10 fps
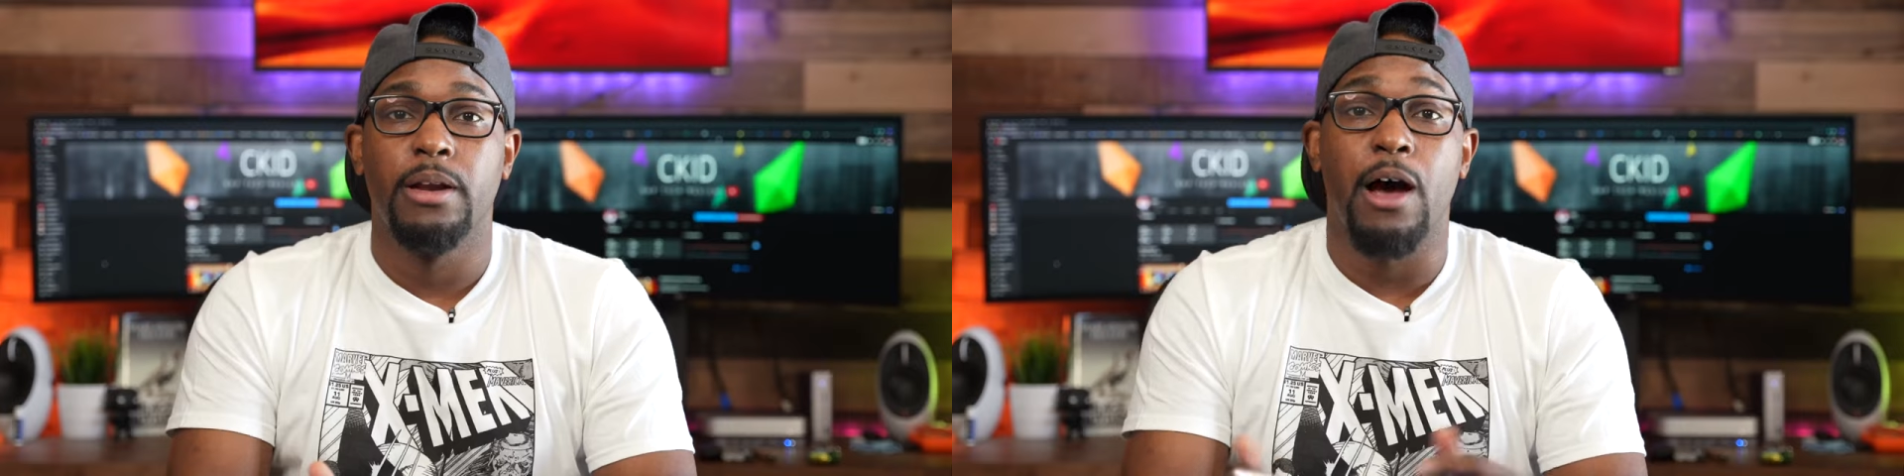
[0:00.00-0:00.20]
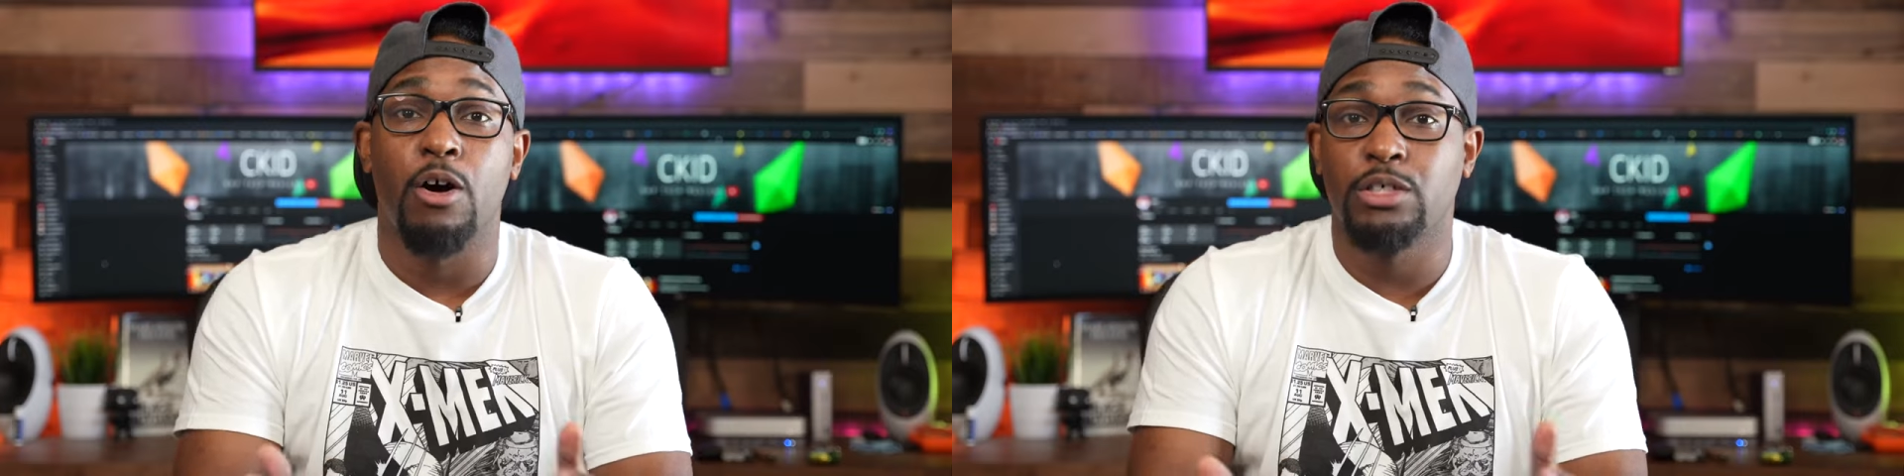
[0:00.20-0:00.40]

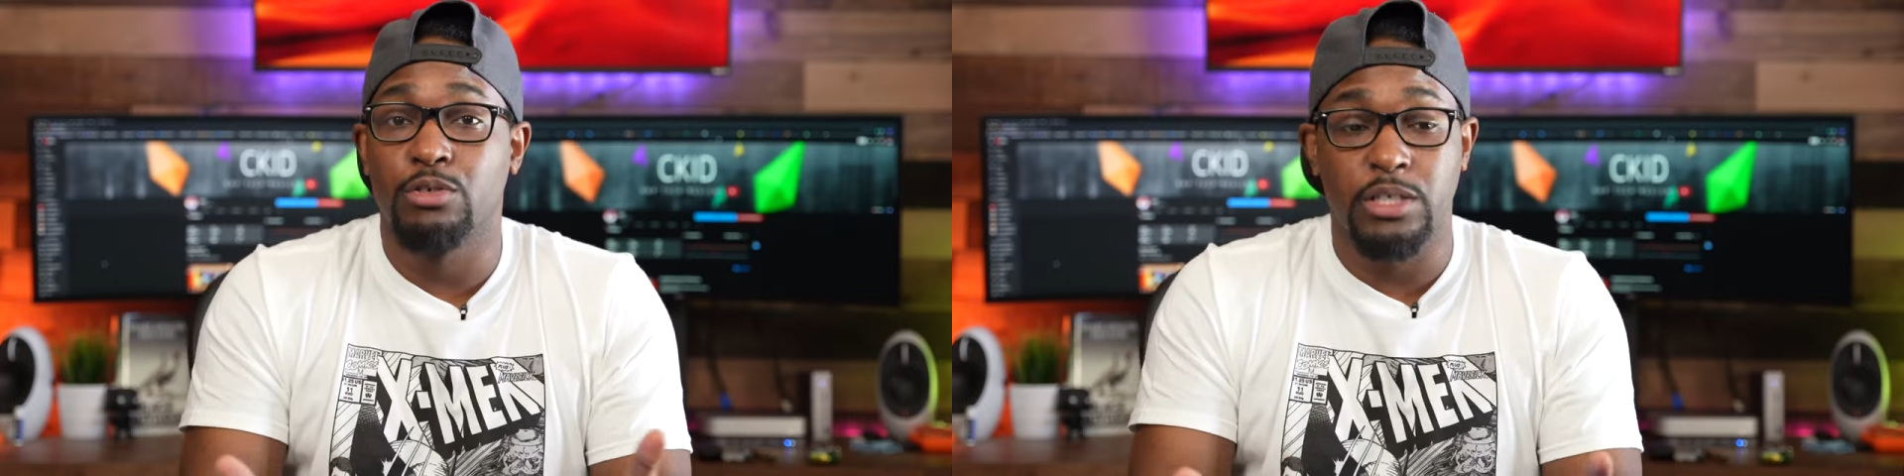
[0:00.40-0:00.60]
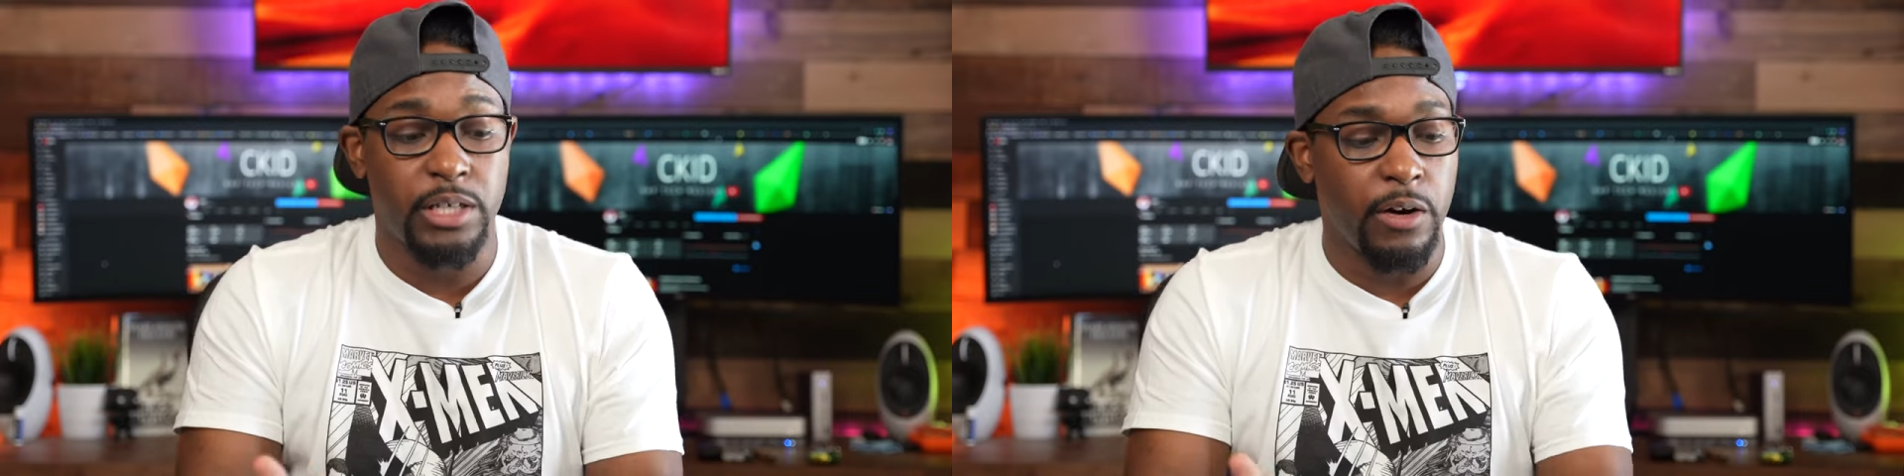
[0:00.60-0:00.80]
Now I also
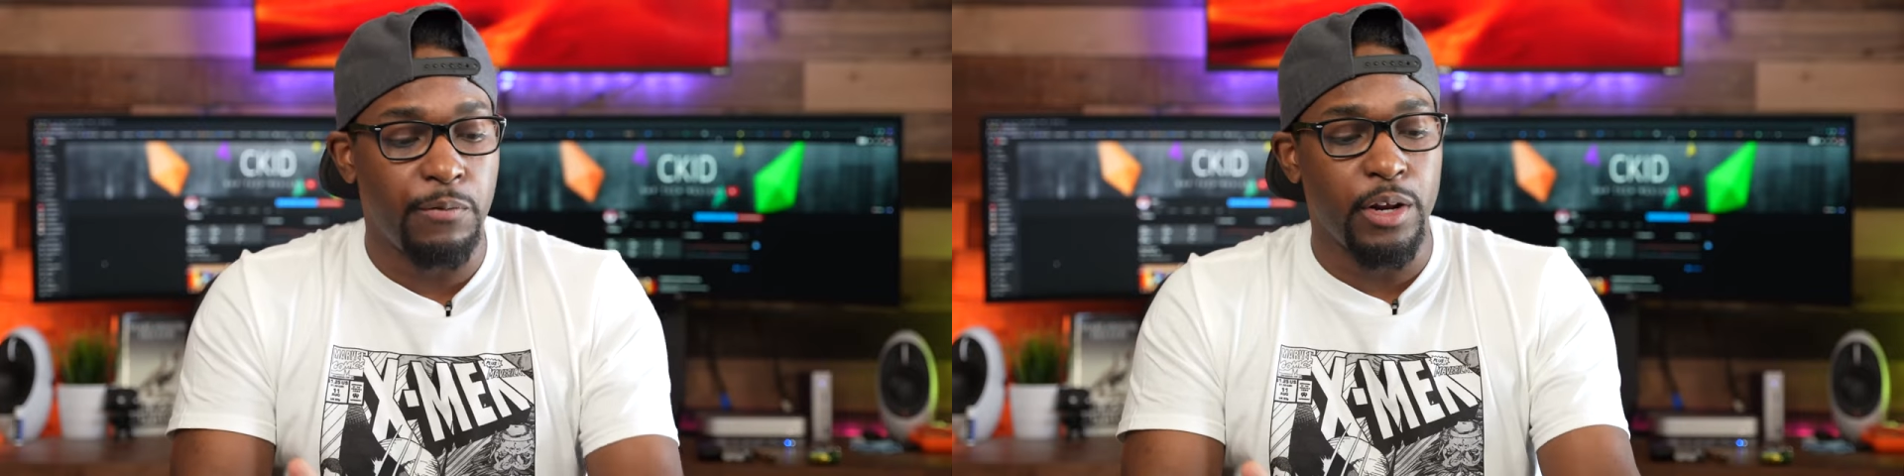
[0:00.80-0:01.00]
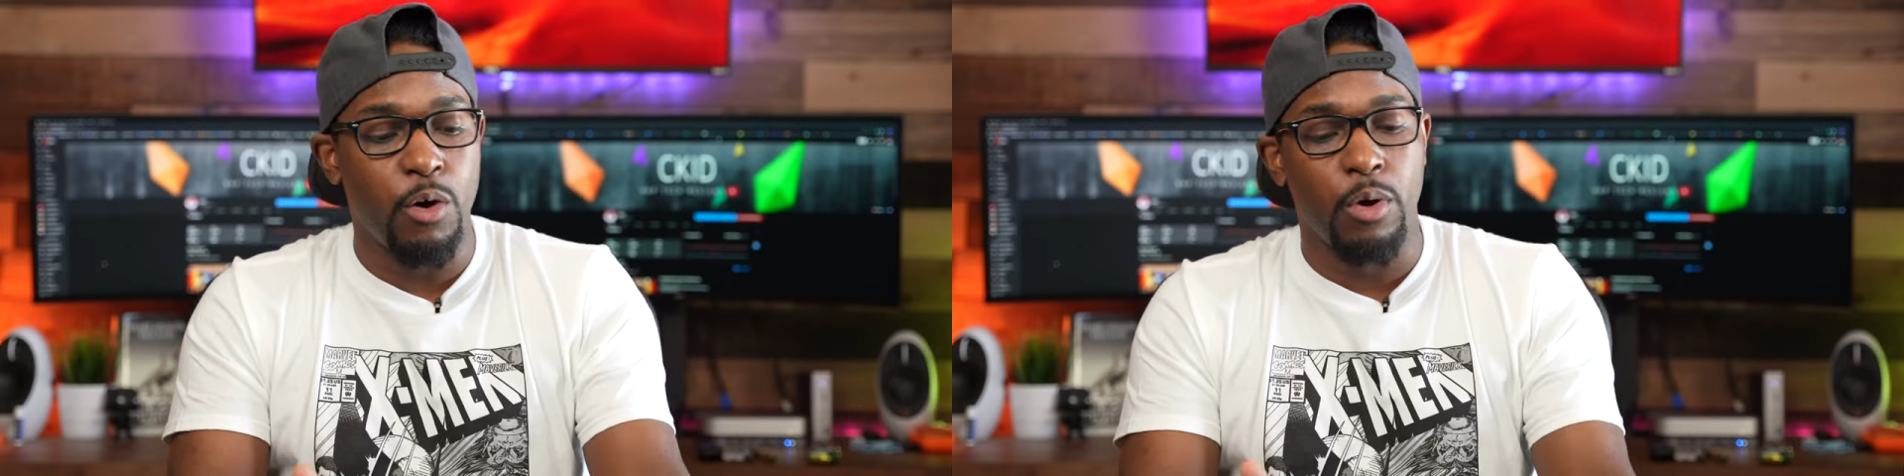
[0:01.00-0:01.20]
just did a
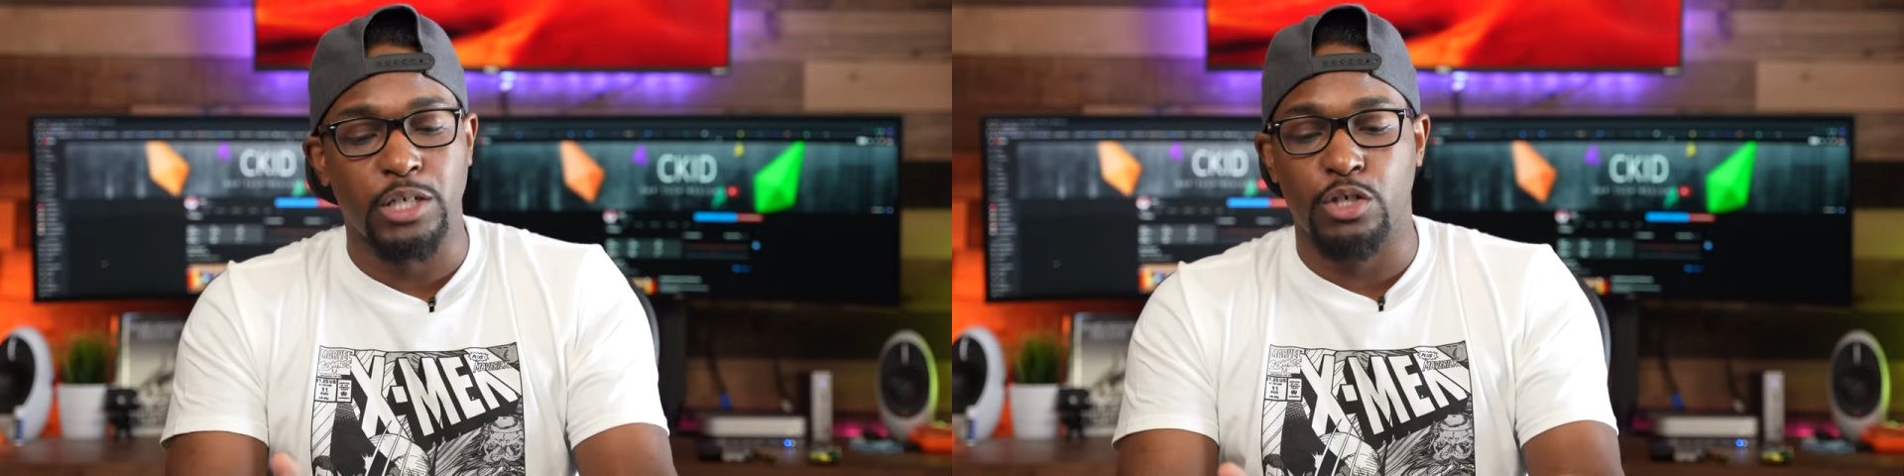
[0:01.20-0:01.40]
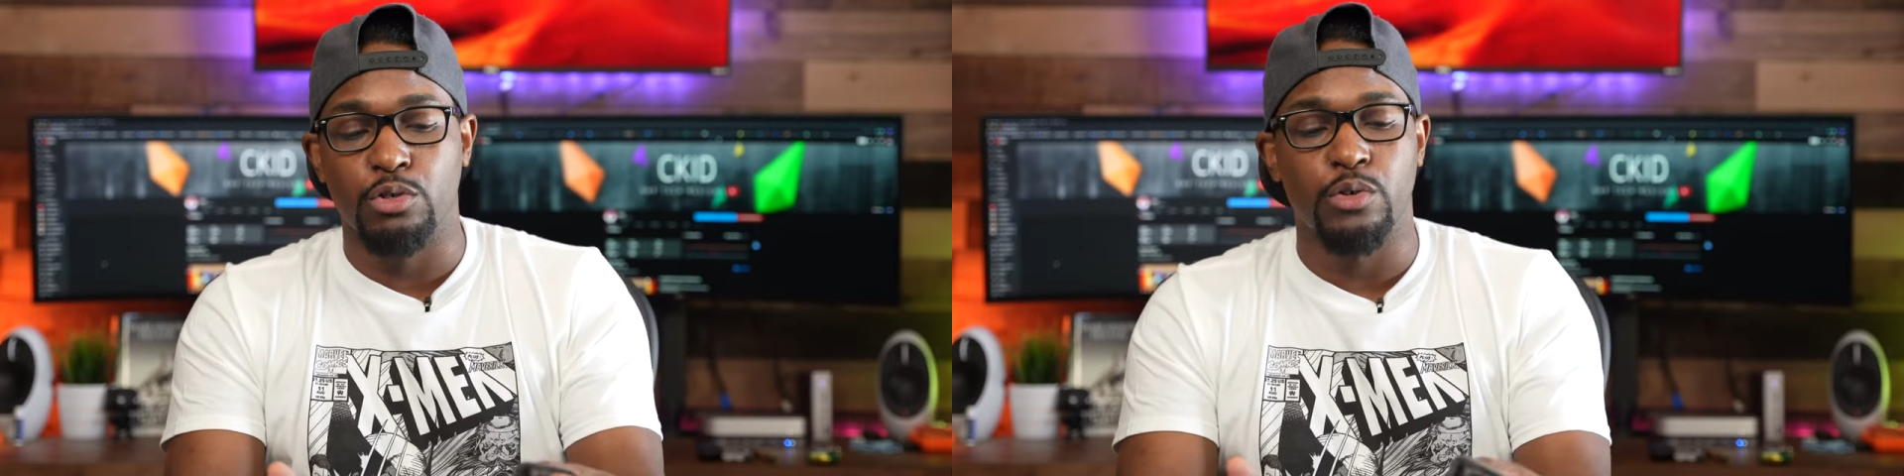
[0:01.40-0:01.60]
video where I
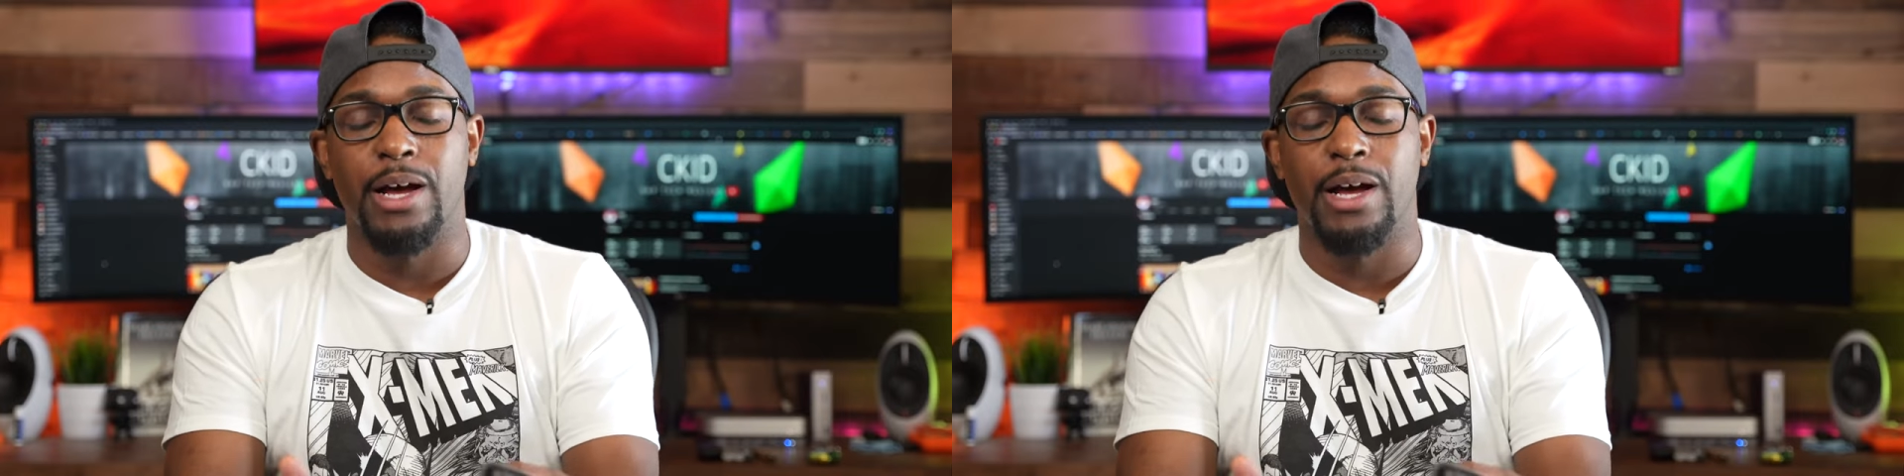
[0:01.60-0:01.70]
showed you